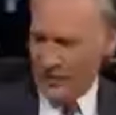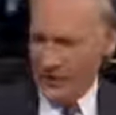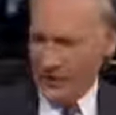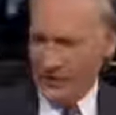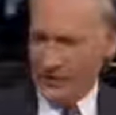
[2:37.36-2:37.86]
of the
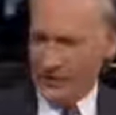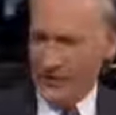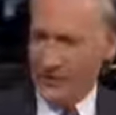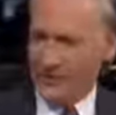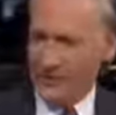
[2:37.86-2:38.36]
New York
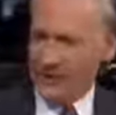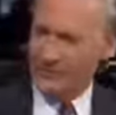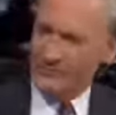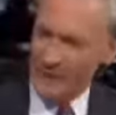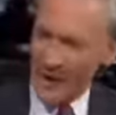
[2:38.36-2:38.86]
Times, like
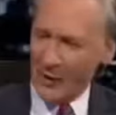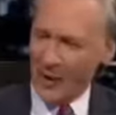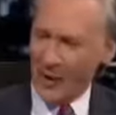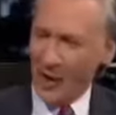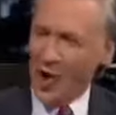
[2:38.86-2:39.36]

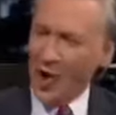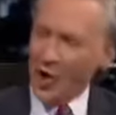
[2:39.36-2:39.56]
buried.